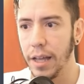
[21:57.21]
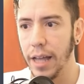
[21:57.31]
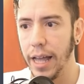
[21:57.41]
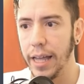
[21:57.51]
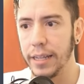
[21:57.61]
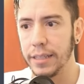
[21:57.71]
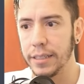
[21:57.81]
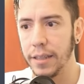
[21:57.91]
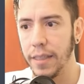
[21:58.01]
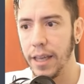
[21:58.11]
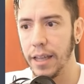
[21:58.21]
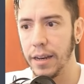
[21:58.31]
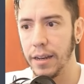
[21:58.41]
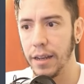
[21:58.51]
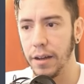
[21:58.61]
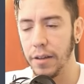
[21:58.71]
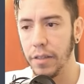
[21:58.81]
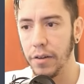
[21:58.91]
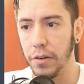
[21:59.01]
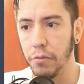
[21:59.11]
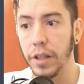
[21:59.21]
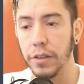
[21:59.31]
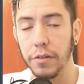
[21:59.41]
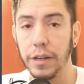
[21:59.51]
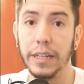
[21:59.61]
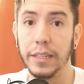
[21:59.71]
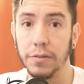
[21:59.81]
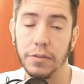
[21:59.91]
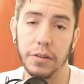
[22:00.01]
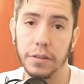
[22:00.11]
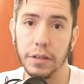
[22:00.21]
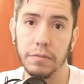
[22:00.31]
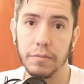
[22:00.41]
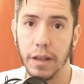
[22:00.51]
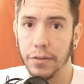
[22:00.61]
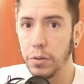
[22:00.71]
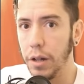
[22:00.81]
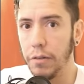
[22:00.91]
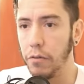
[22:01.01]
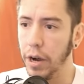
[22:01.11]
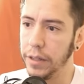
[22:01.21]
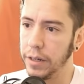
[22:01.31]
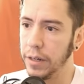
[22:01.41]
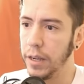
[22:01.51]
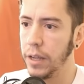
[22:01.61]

and then the renderability for the F12 render.